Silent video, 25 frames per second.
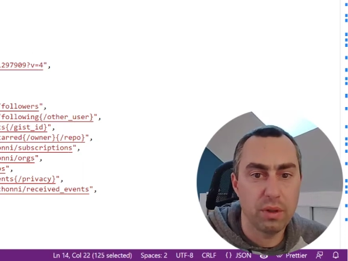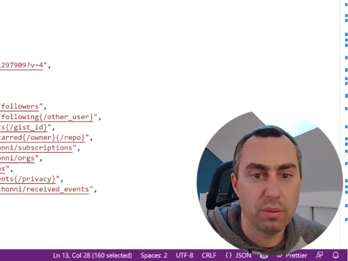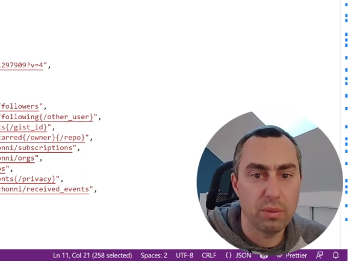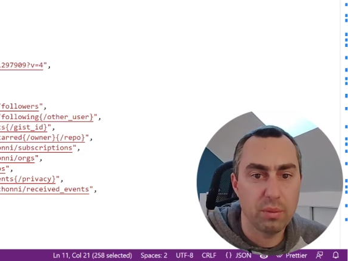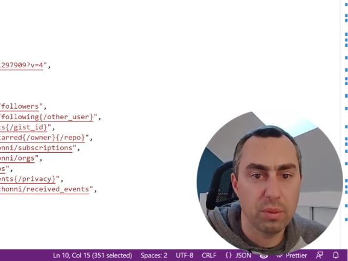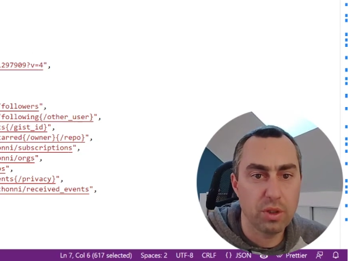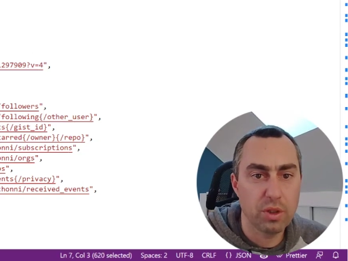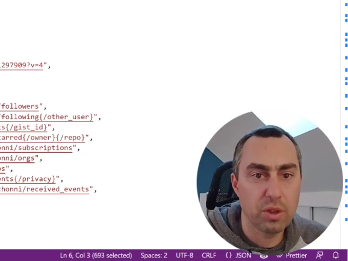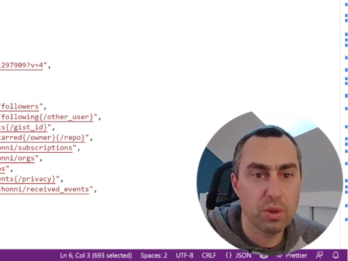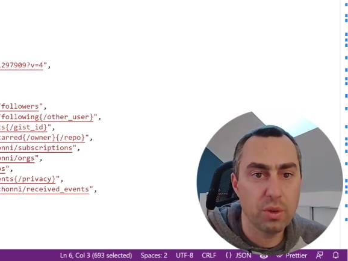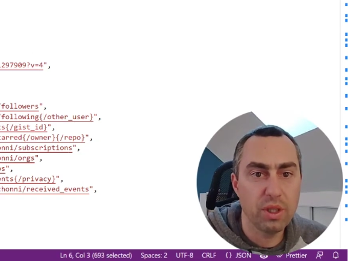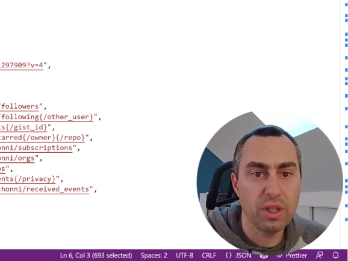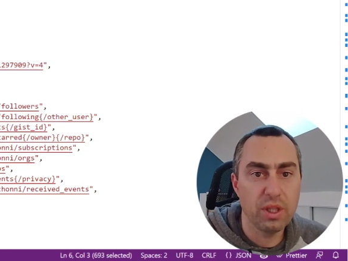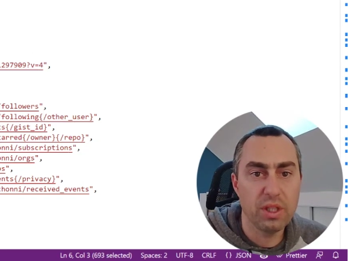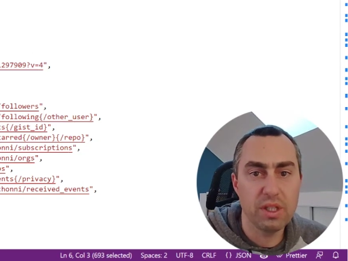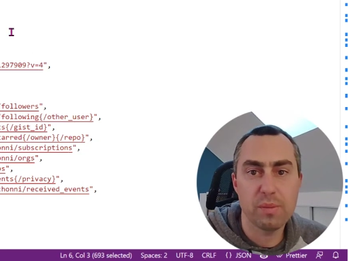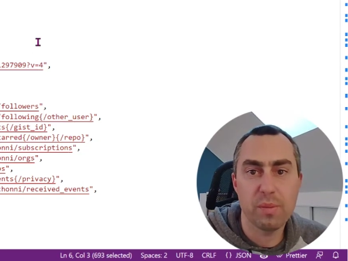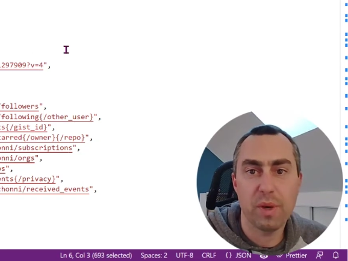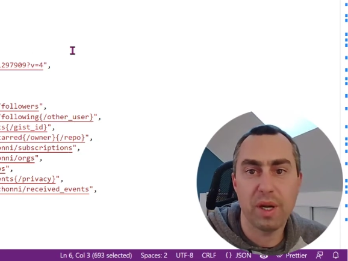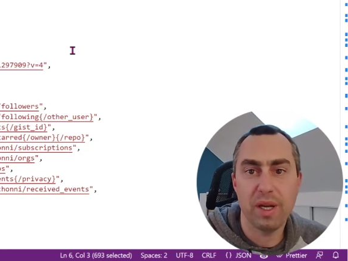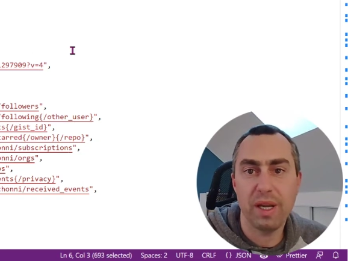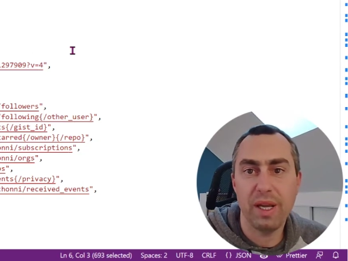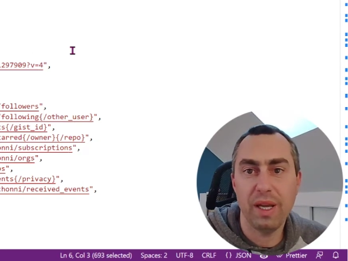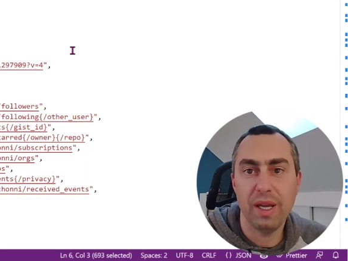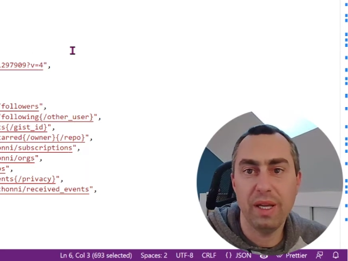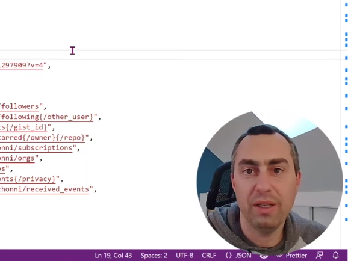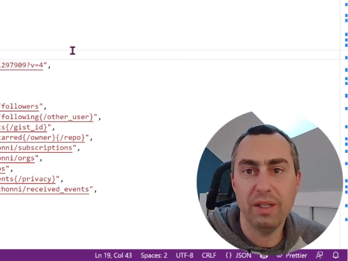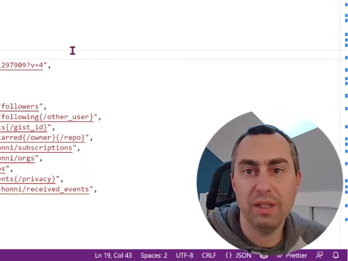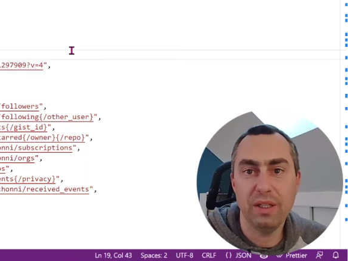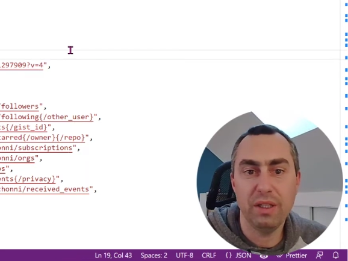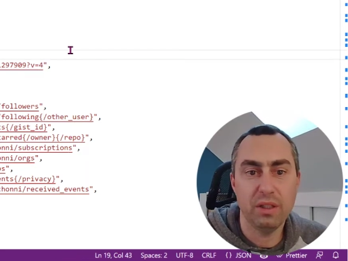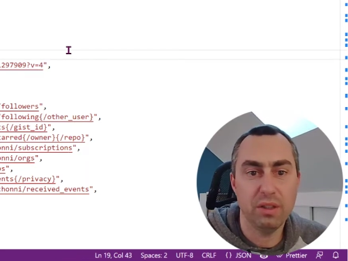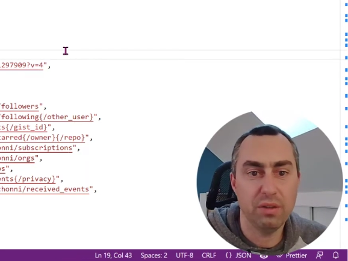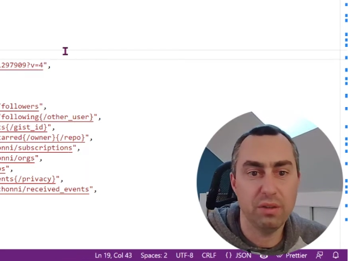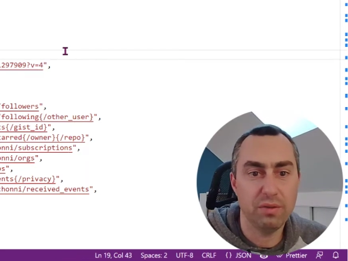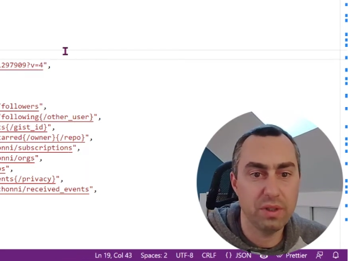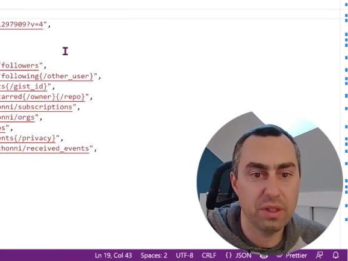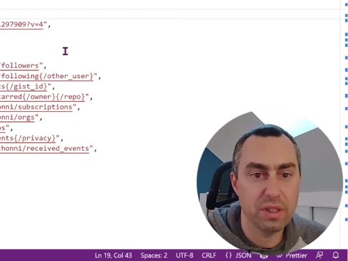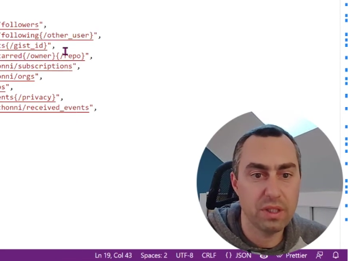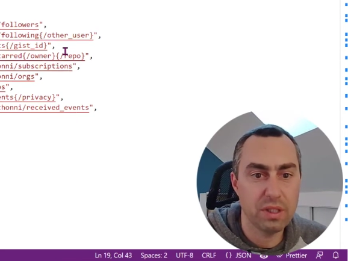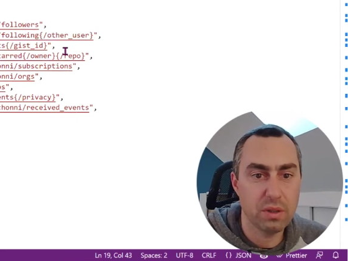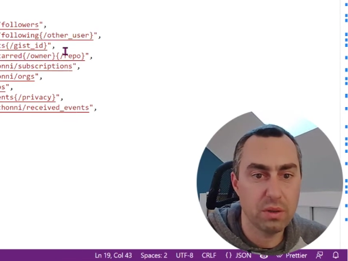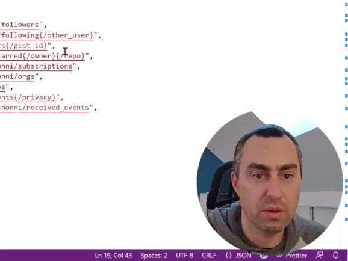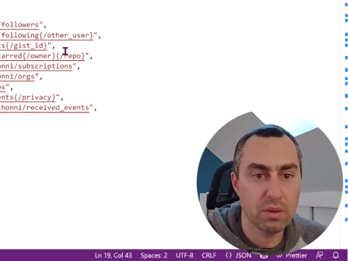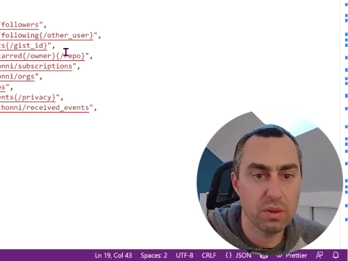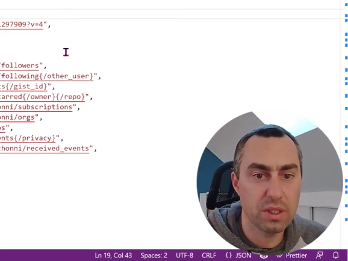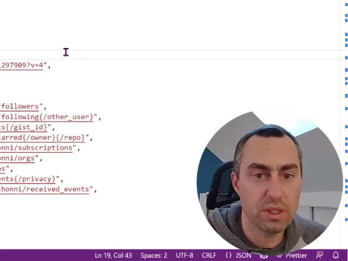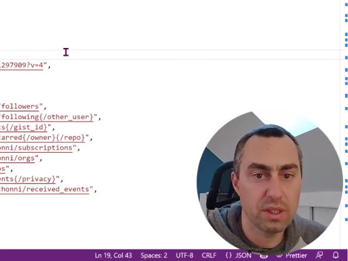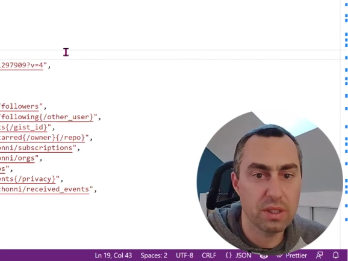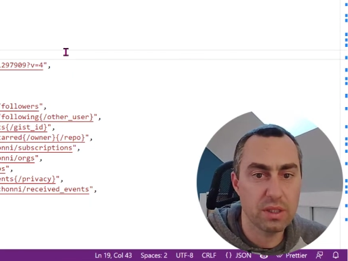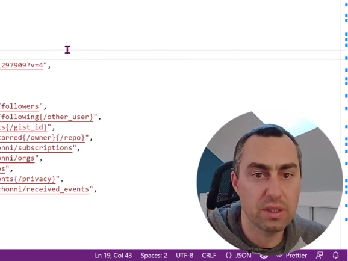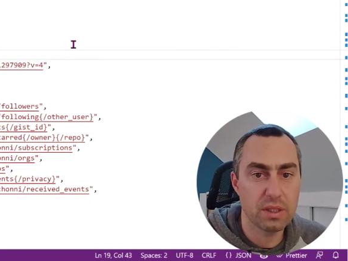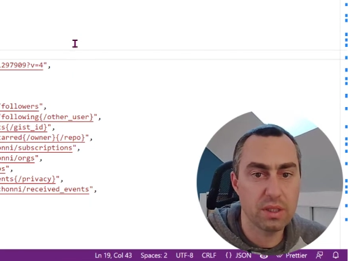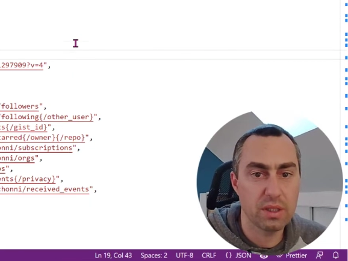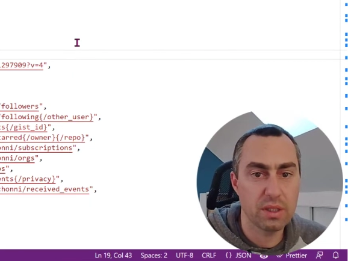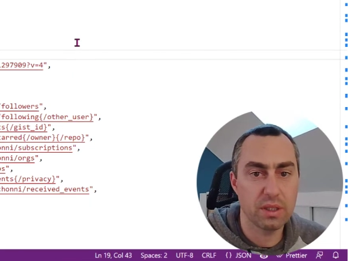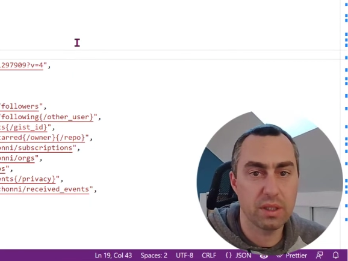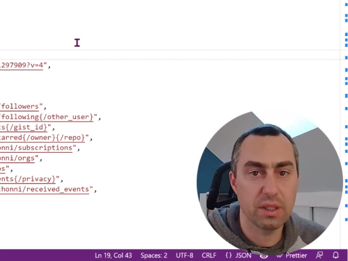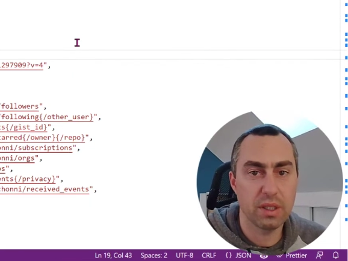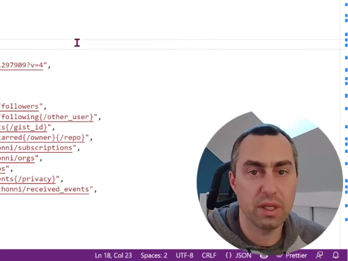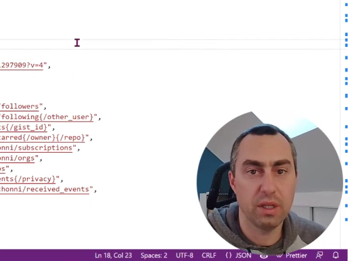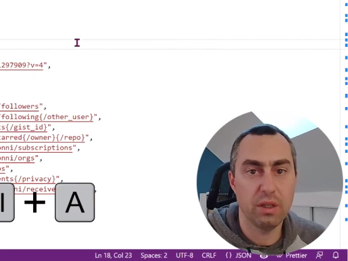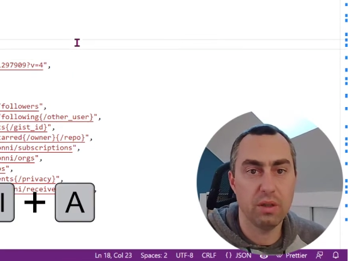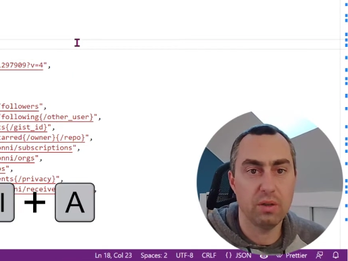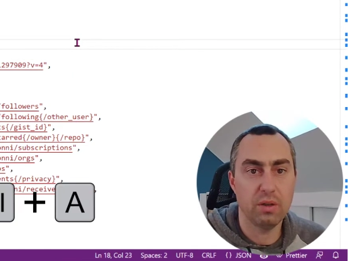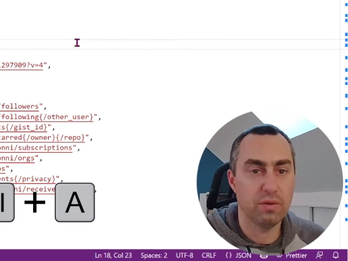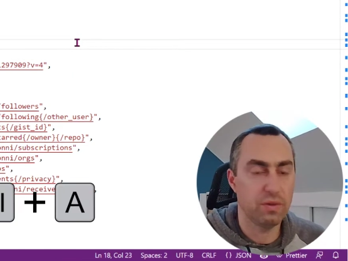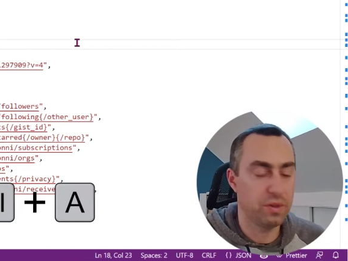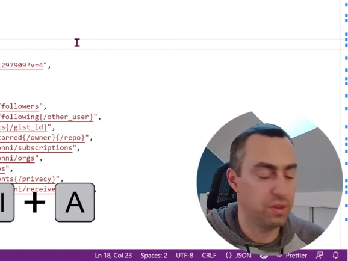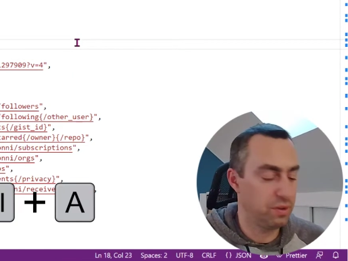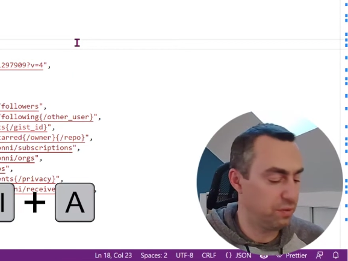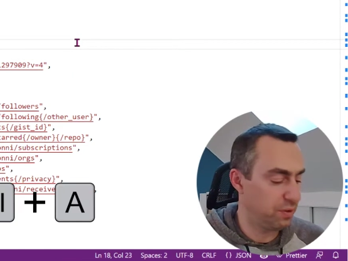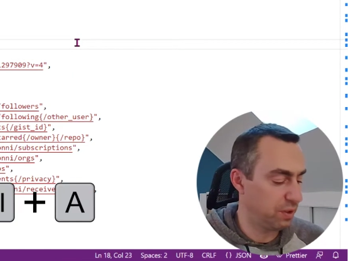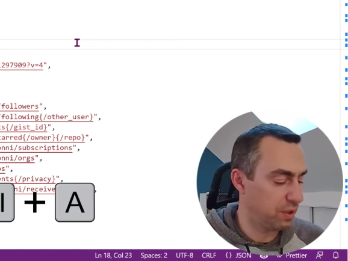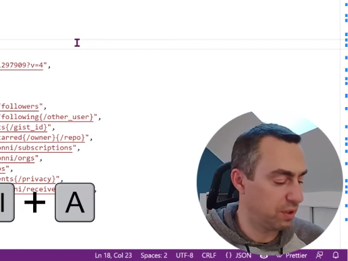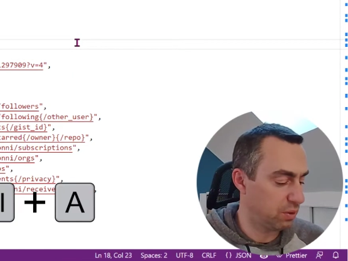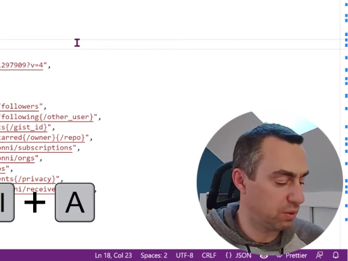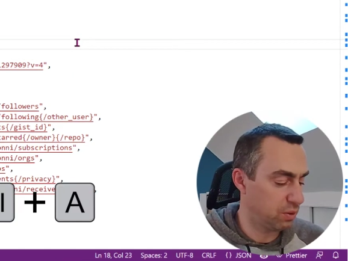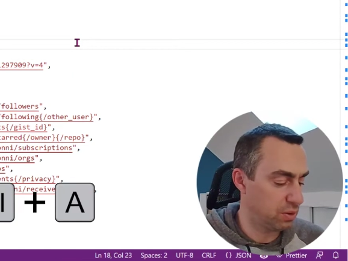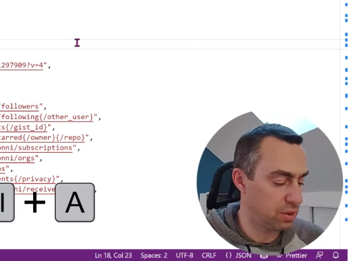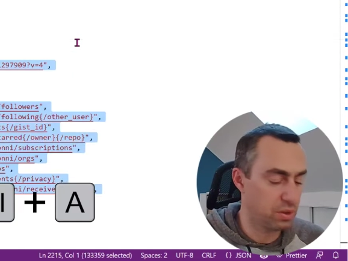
But doing this by hand here in VS Code is kind of difficult.